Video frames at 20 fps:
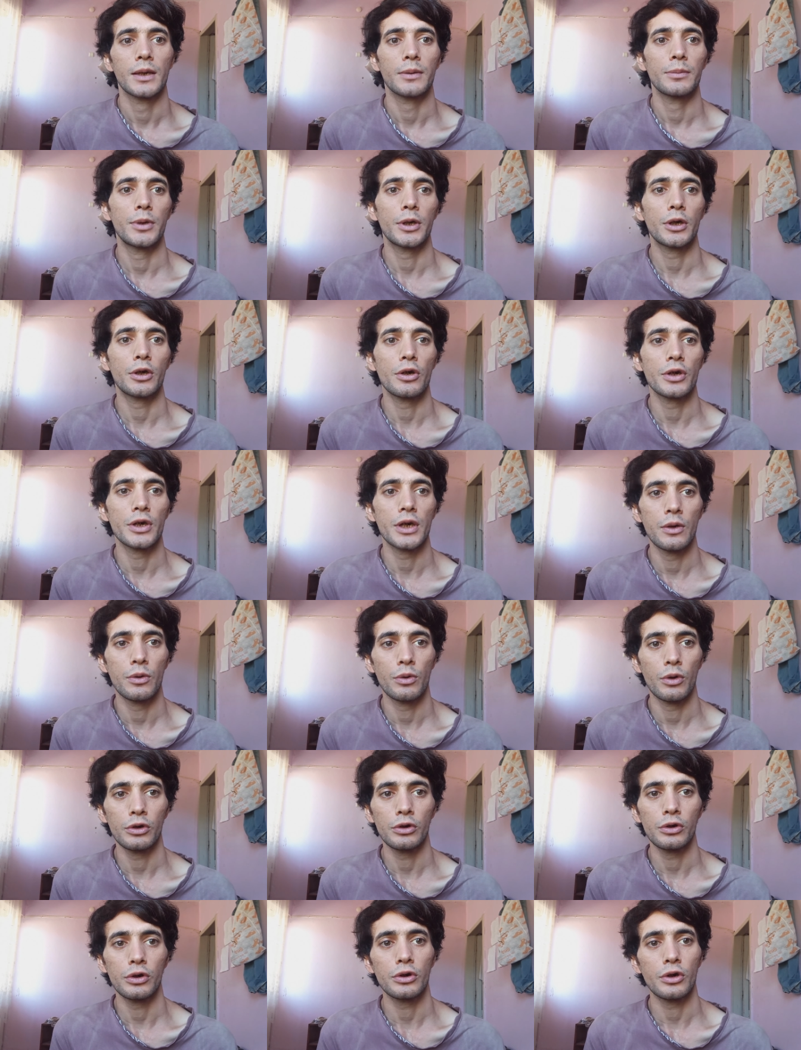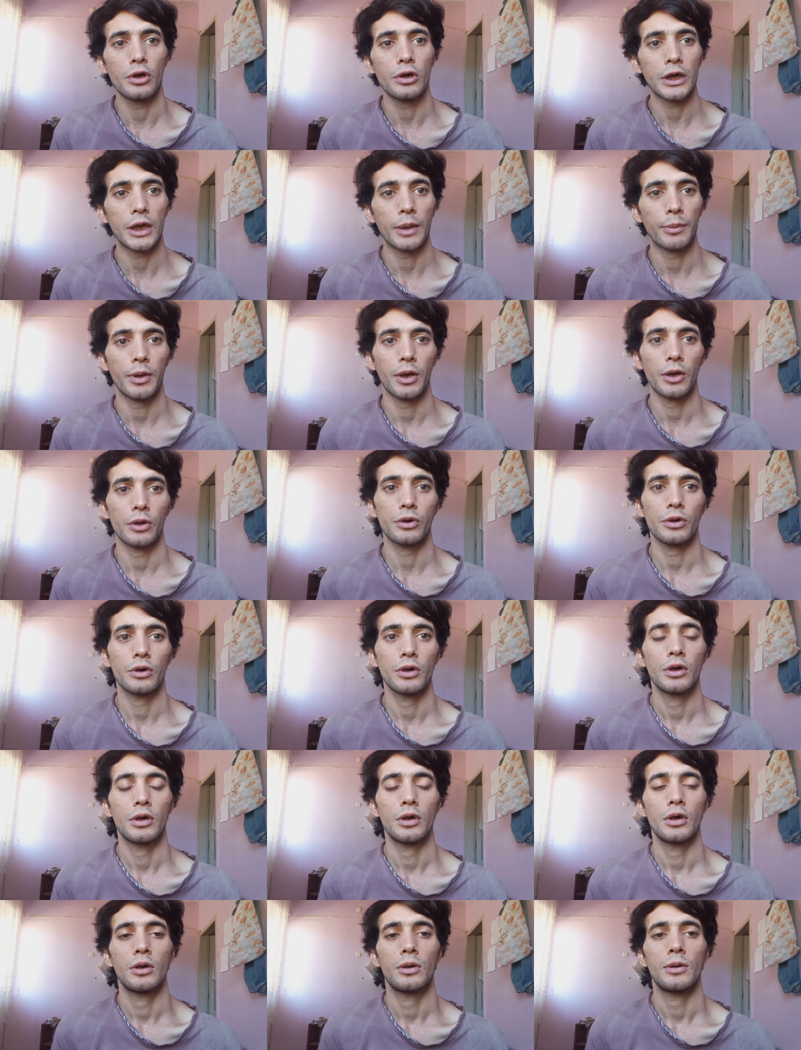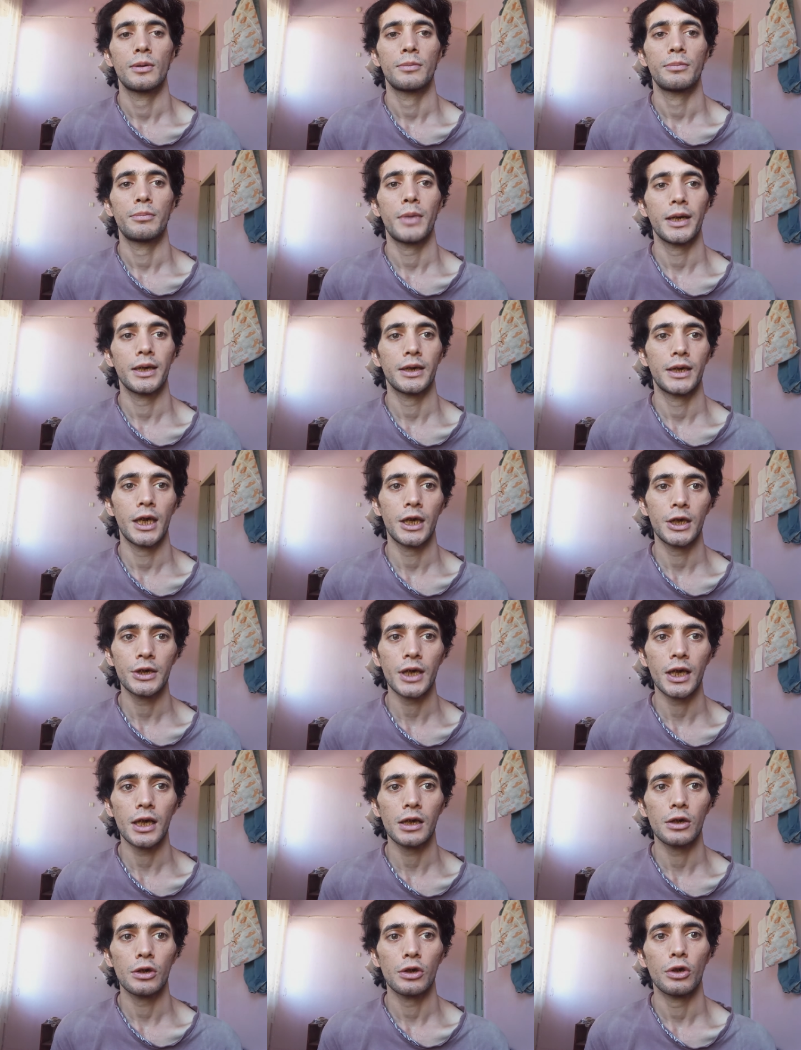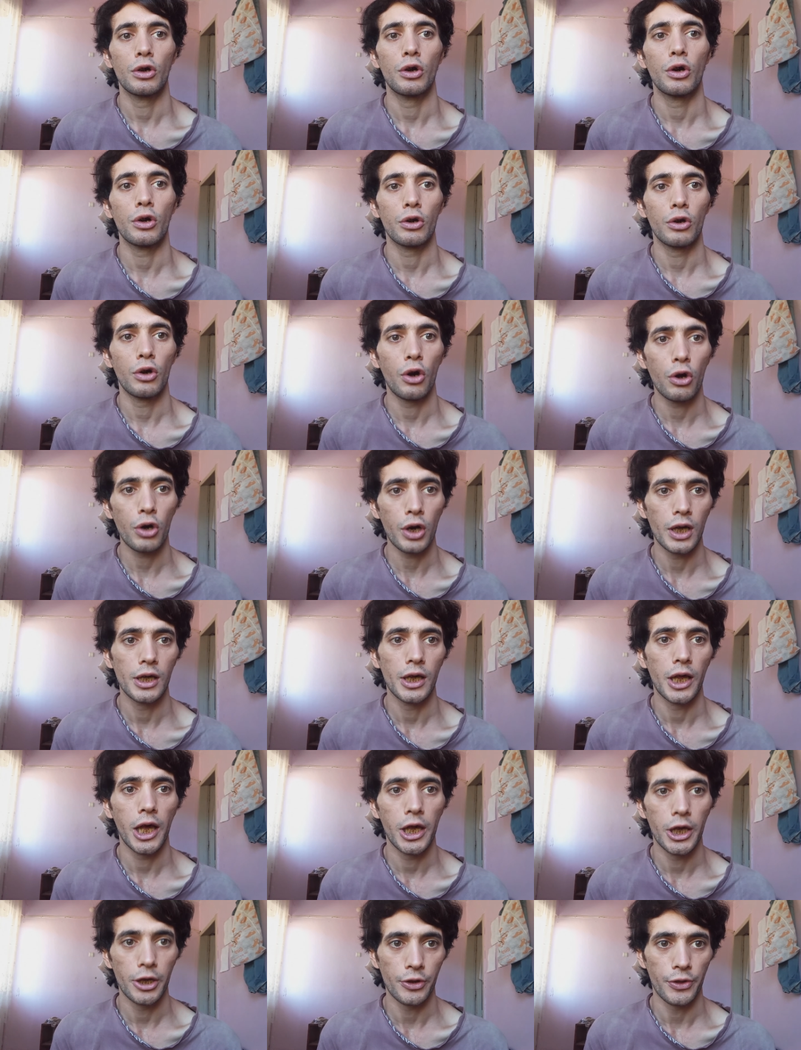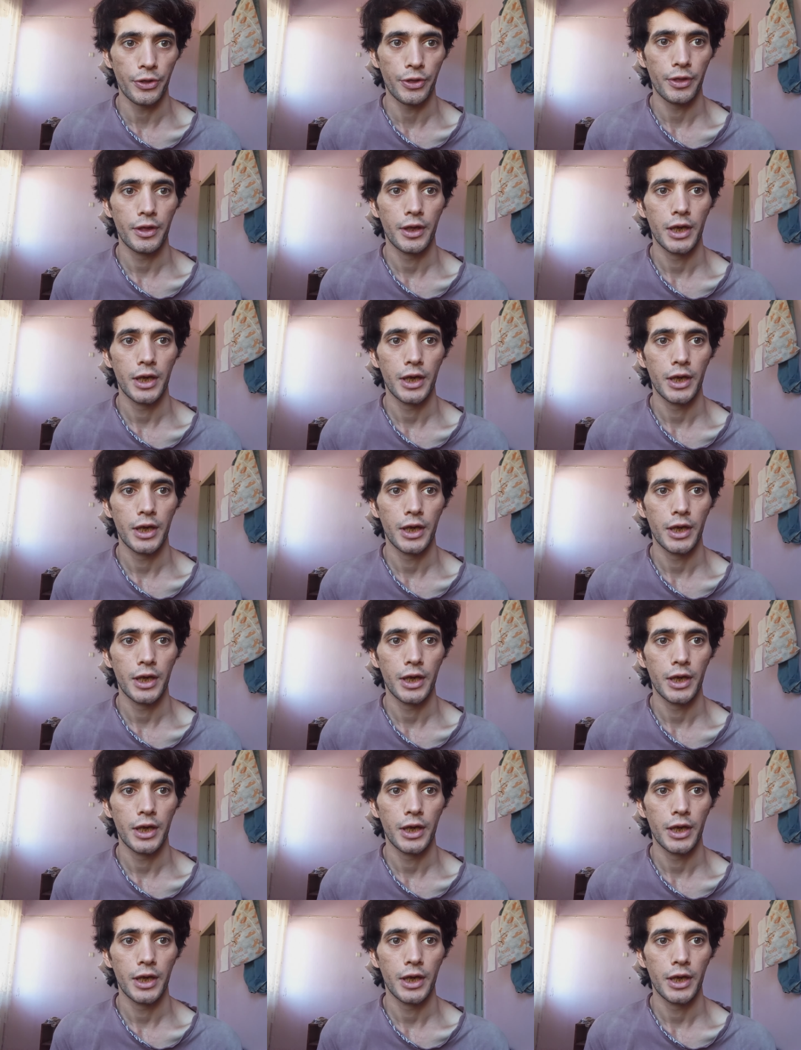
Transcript: because I want to talk about my dental or oral health